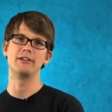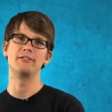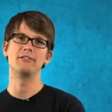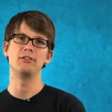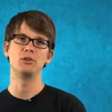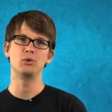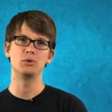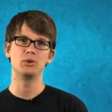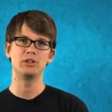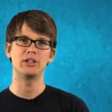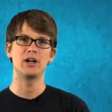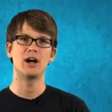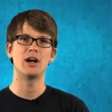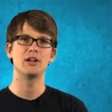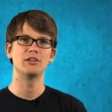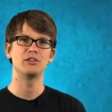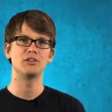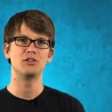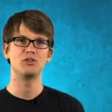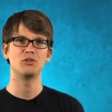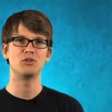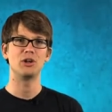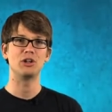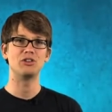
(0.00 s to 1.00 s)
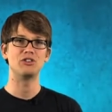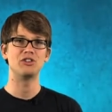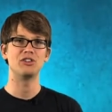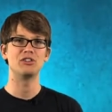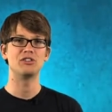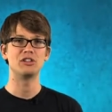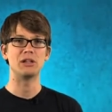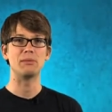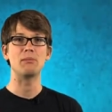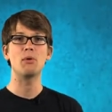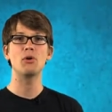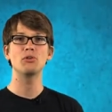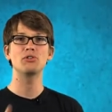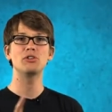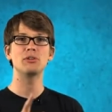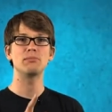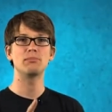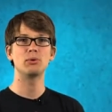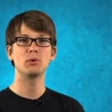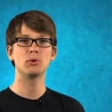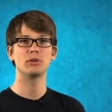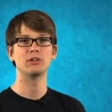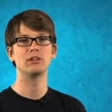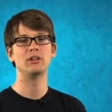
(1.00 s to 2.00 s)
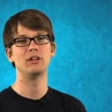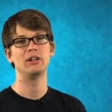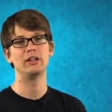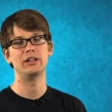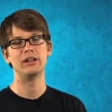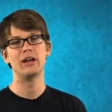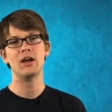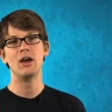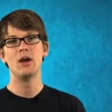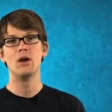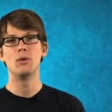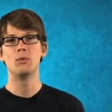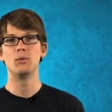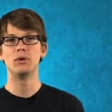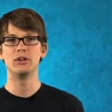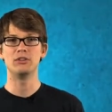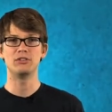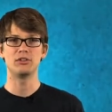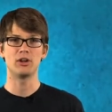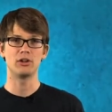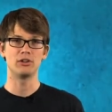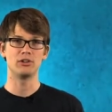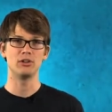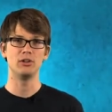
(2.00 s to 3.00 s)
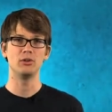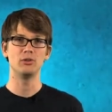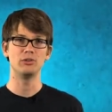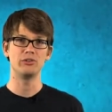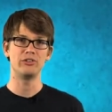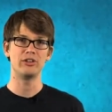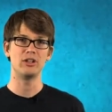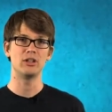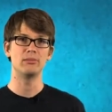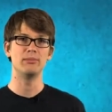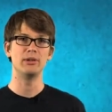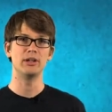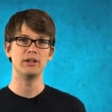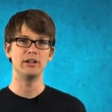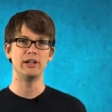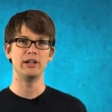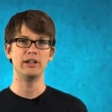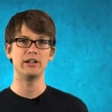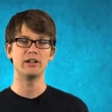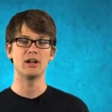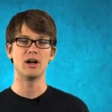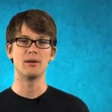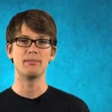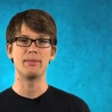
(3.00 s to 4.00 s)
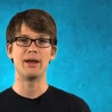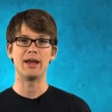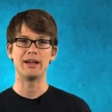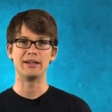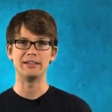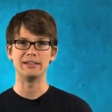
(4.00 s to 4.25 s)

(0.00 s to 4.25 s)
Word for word: fluid concentrations, and most importantly, we start to lose the ability to combat